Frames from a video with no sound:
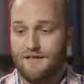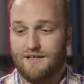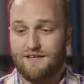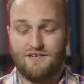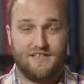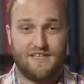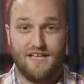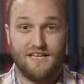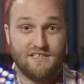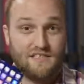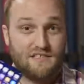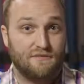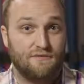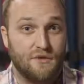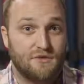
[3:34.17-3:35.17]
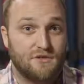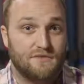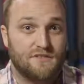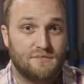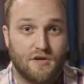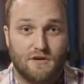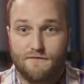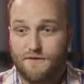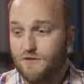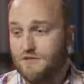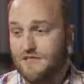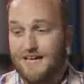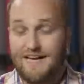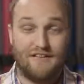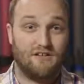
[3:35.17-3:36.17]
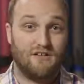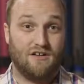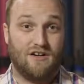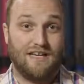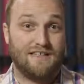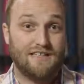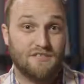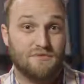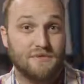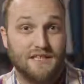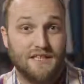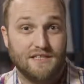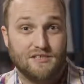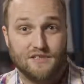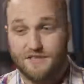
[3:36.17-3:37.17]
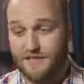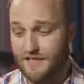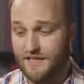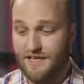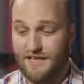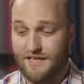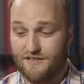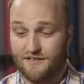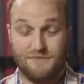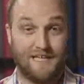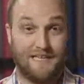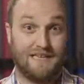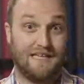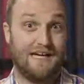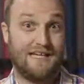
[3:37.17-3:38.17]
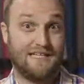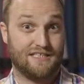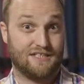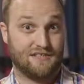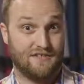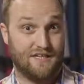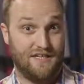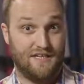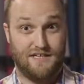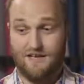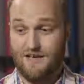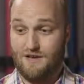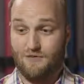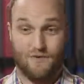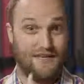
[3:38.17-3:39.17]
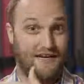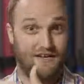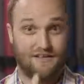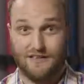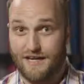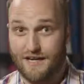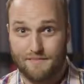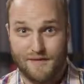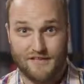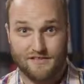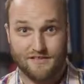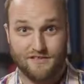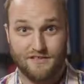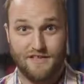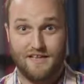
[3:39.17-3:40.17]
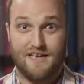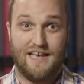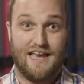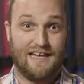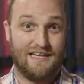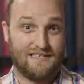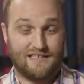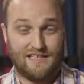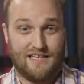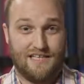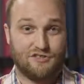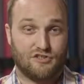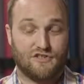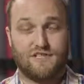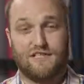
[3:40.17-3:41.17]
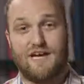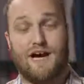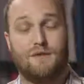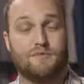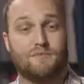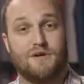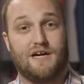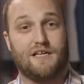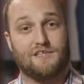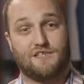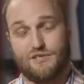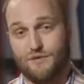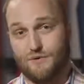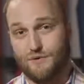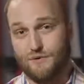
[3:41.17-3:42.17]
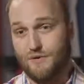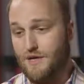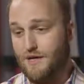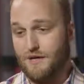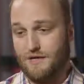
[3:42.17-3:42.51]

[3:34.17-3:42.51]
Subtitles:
Now, is this the future of smartphones? I don't know. I think it's really interesting. It gives me a lot of screen without a lot of bezel, and it's an interesting compromise to,